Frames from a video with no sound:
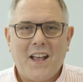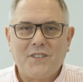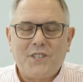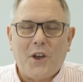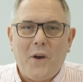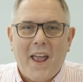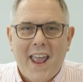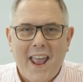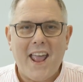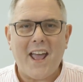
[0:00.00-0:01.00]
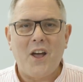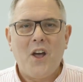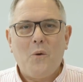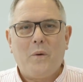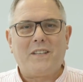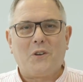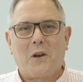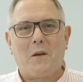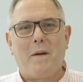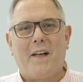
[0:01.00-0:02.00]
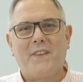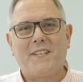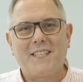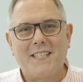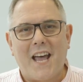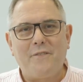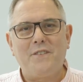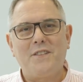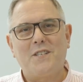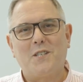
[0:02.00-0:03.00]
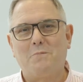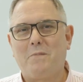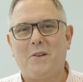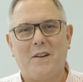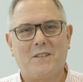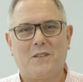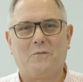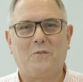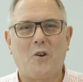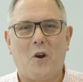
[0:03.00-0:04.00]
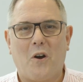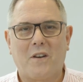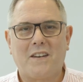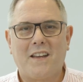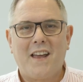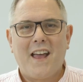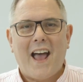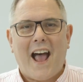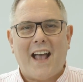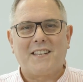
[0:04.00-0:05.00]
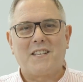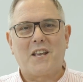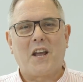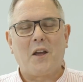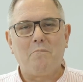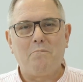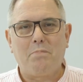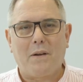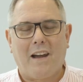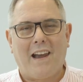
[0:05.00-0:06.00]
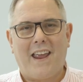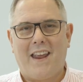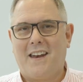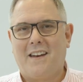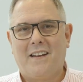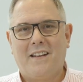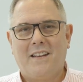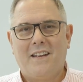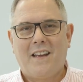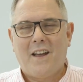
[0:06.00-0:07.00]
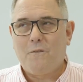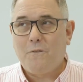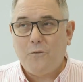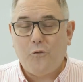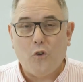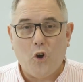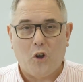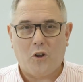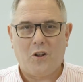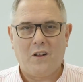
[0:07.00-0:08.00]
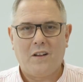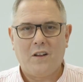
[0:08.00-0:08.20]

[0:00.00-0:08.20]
And so here we talk about the seven spirits of God as the complete, full,